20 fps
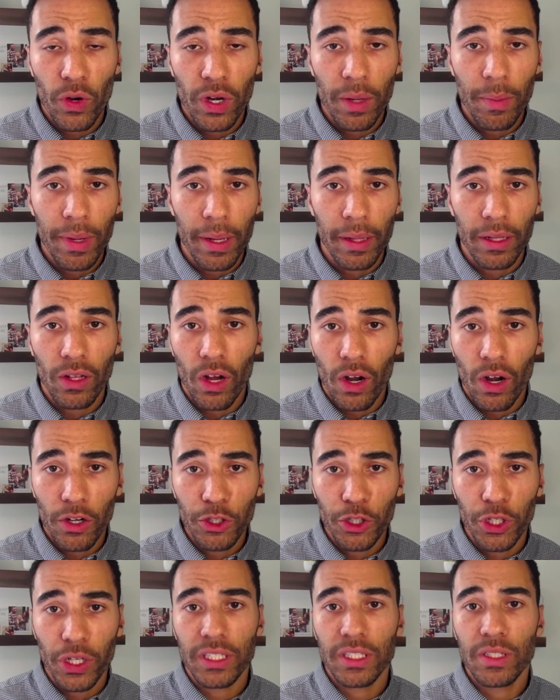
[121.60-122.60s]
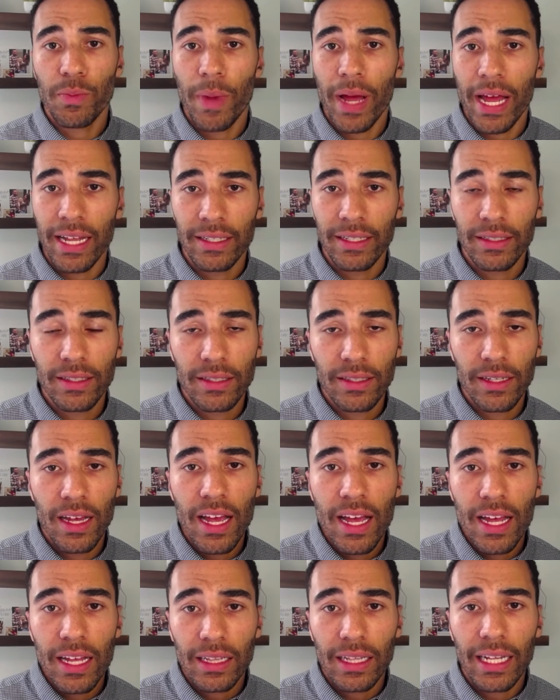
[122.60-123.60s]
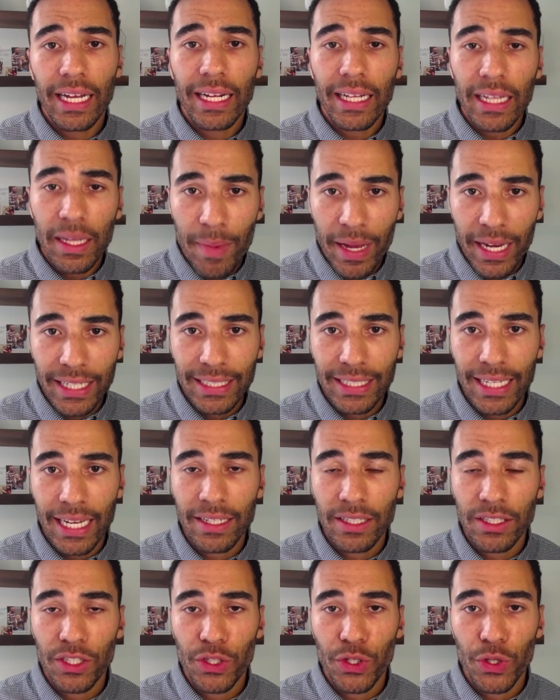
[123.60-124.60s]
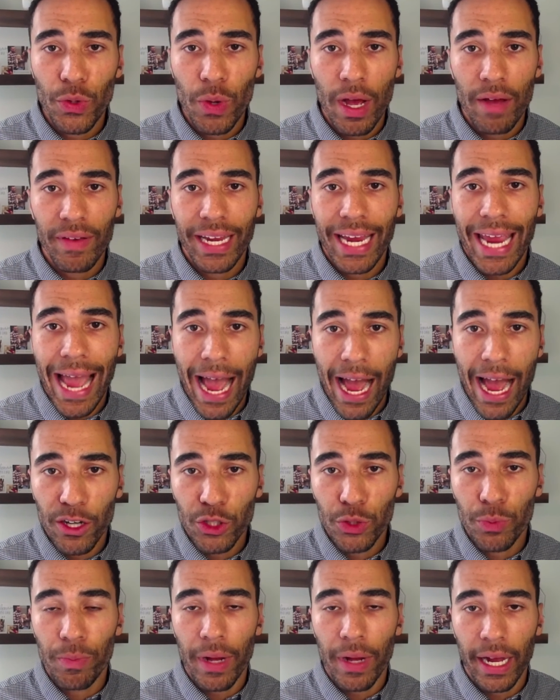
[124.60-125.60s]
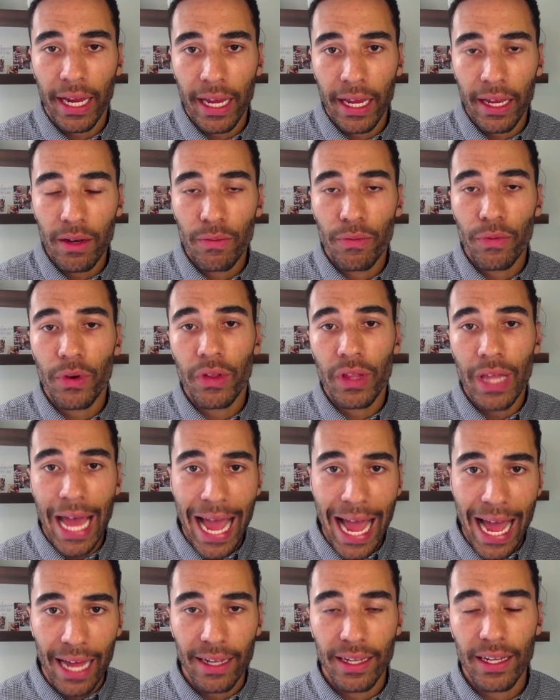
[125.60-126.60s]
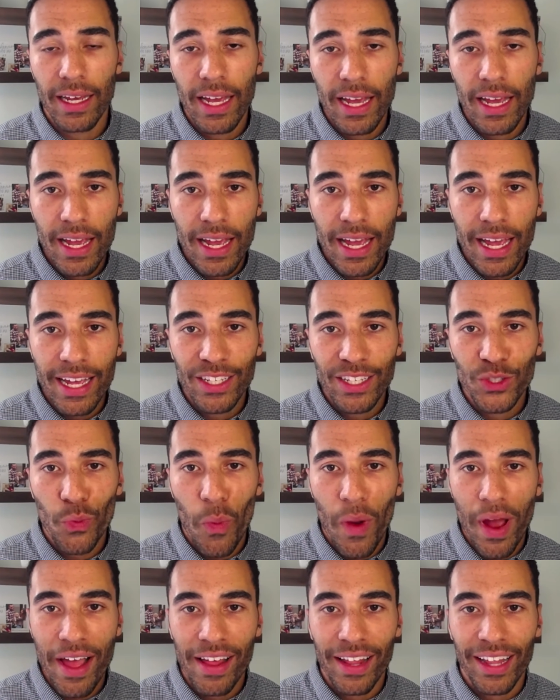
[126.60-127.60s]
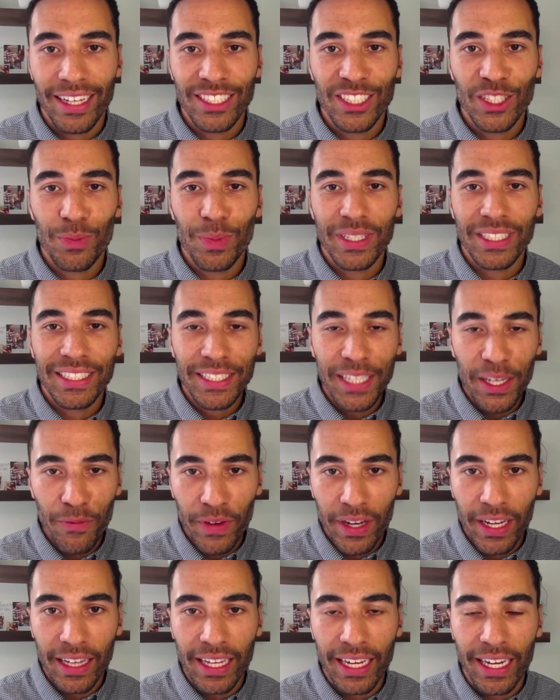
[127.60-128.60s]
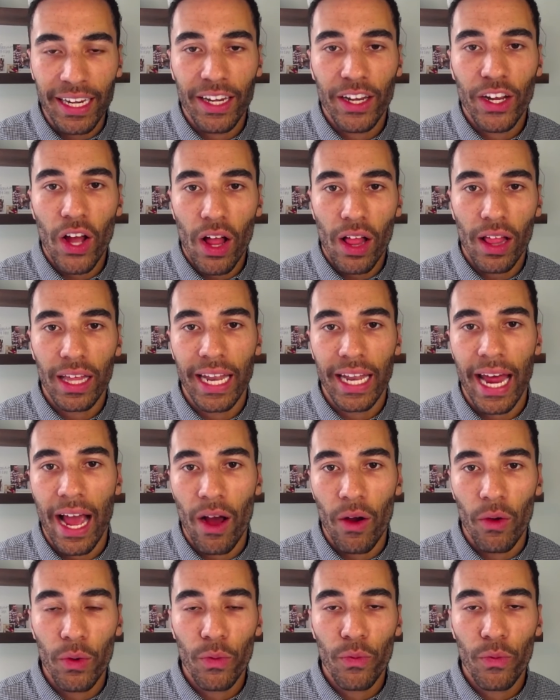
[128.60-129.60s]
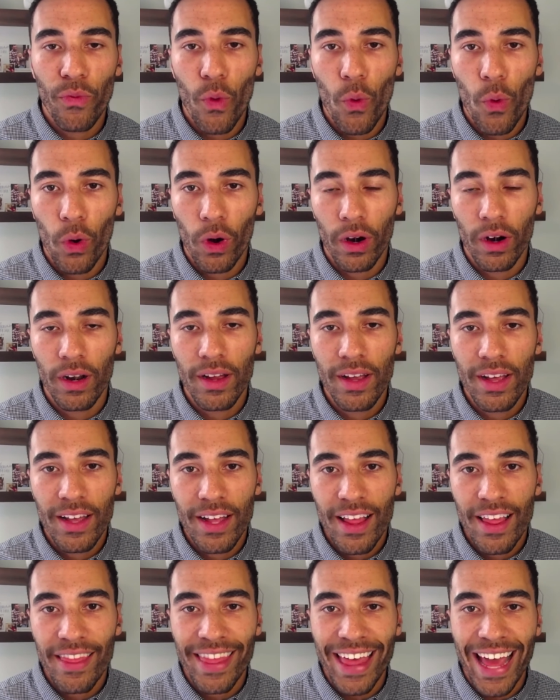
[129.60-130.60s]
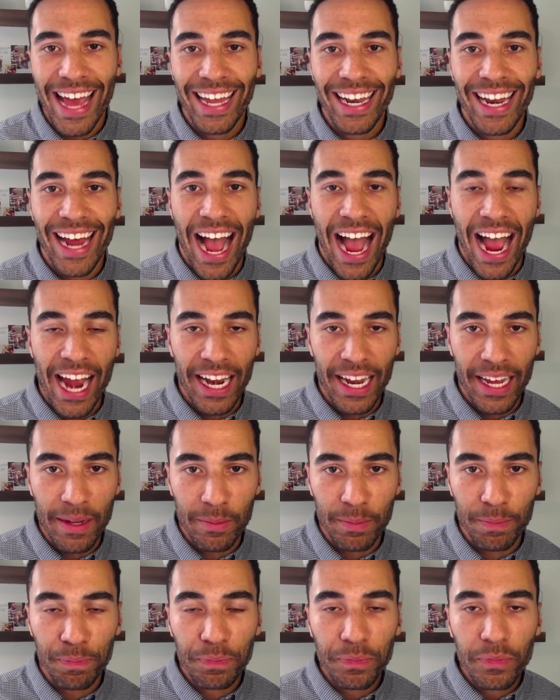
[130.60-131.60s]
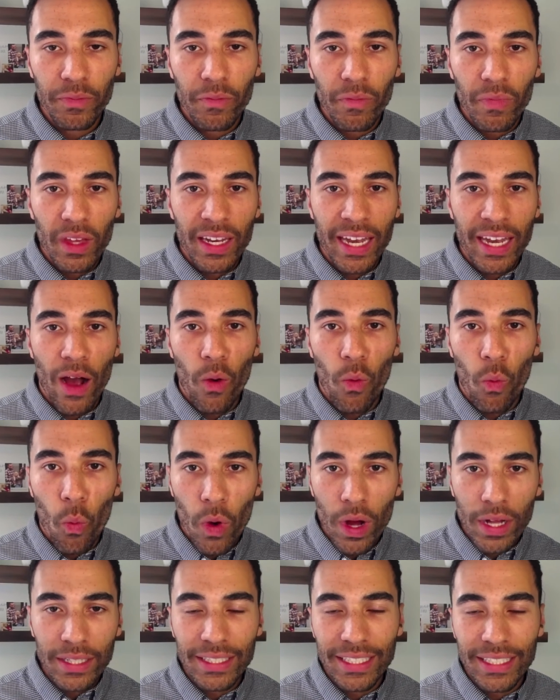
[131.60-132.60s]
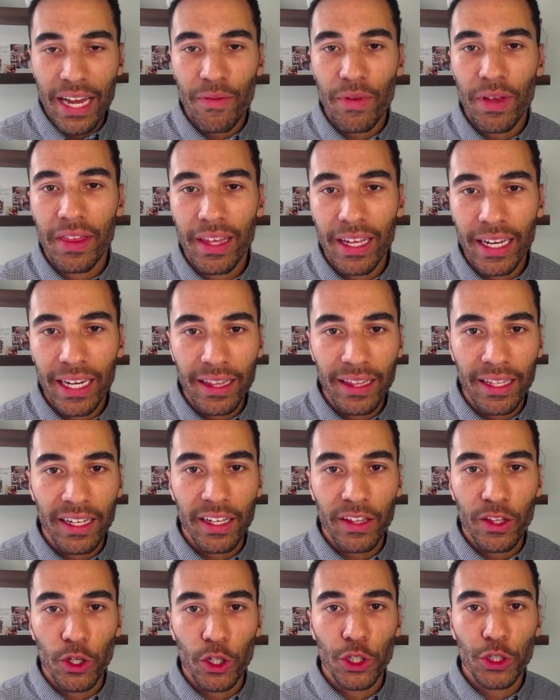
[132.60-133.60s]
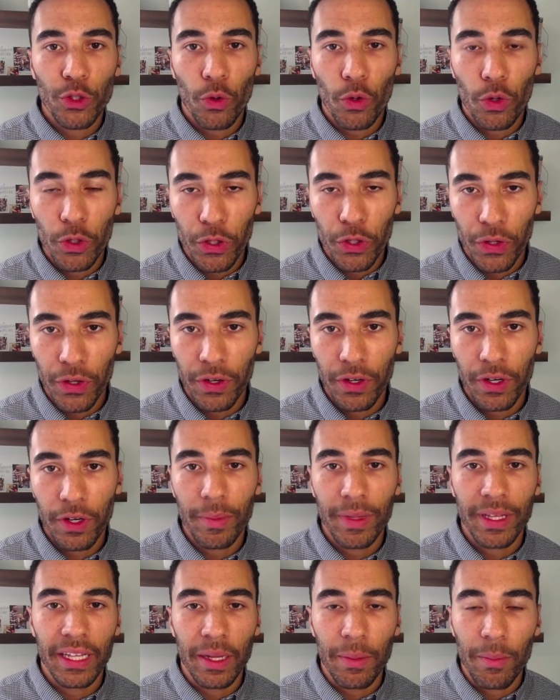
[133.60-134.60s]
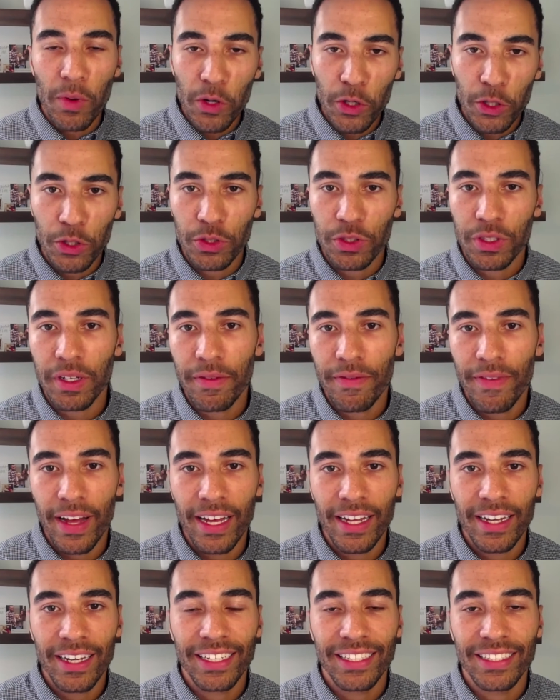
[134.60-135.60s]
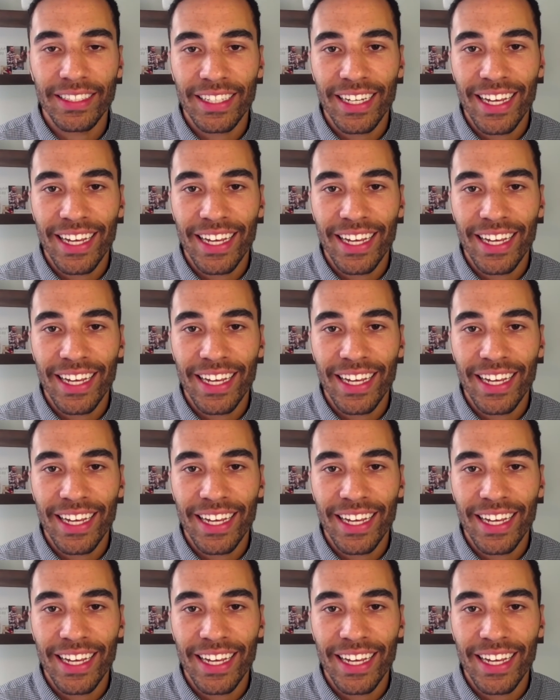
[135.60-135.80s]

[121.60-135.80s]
be a large expense. Likely makes sense to have a cash bucket for that as well, and specifically call it out for that item. Now, once everything in the short term and the emergency fund is